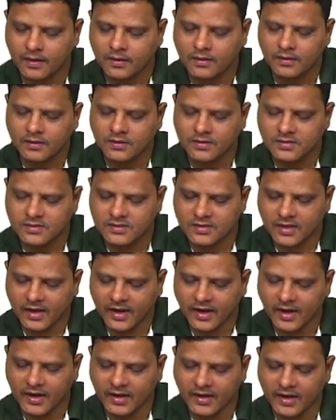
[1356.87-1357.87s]

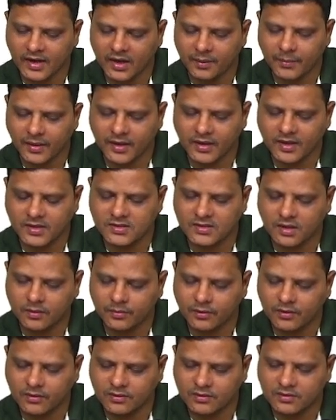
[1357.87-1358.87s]
Second element is
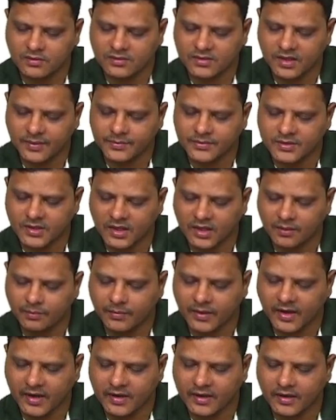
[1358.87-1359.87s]
about subject
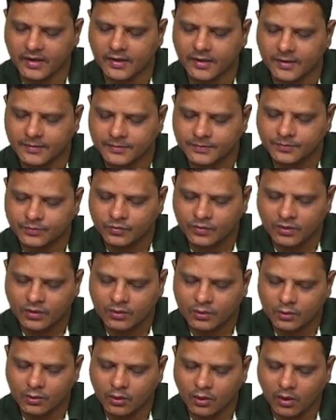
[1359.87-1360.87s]
matter.
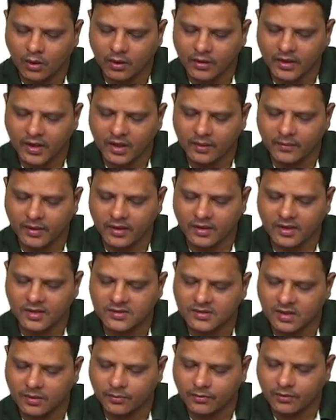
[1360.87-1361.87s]
Third element is
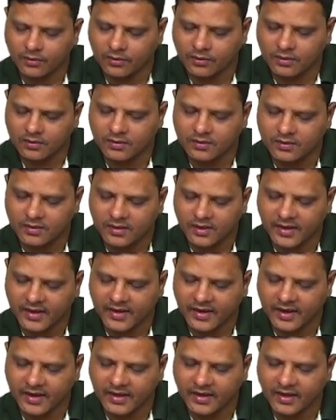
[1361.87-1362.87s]
about
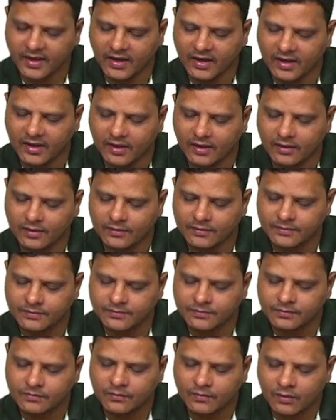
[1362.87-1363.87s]
criteria.
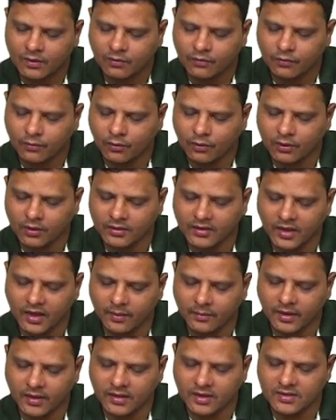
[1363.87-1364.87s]
Fourth
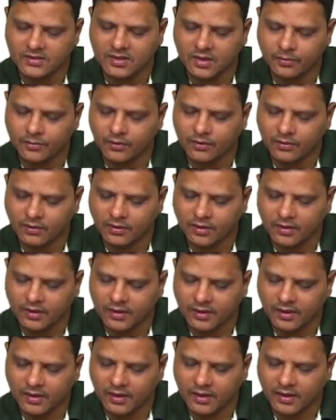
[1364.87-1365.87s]
element is about
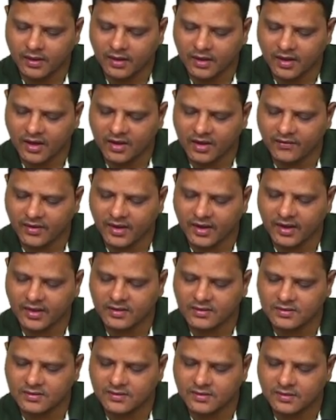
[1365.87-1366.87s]

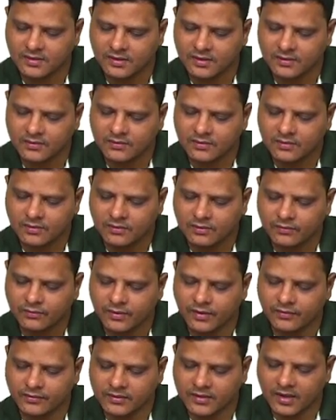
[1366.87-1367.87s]
evidence.
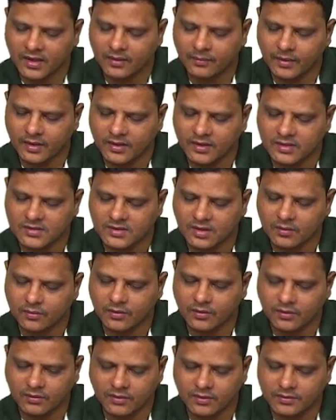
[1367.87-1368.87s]
Fifth element is
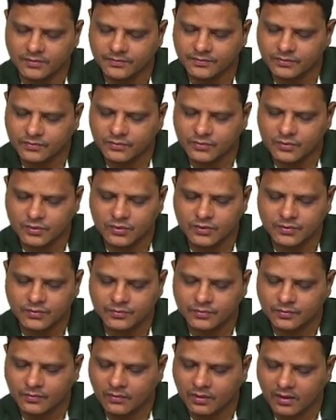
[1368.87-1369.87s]
about
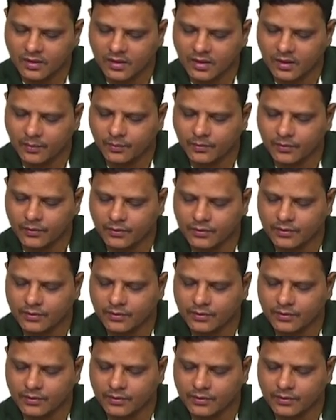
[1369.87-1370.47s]
report.